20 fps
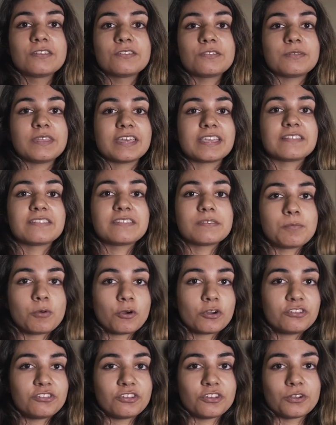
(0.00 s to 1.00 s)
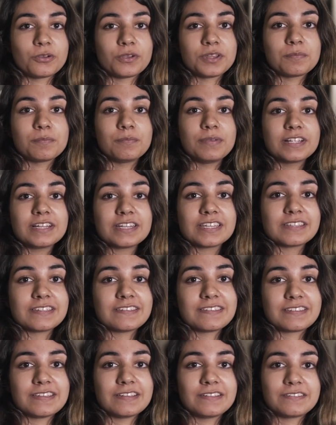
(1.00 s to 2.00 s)
so they can support you in building
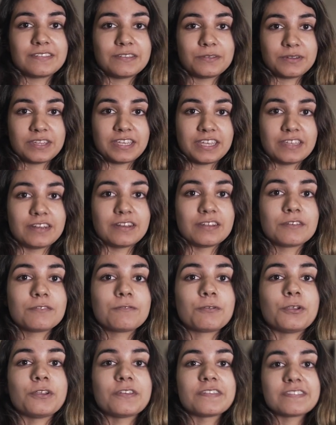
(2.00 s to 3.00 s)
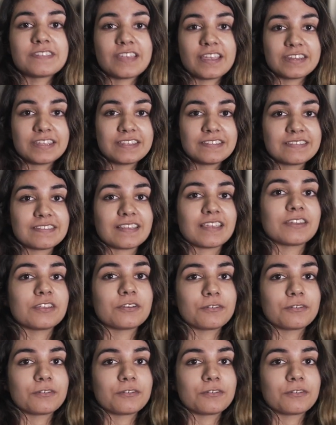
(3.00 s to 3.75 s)
the skills you need for your studies and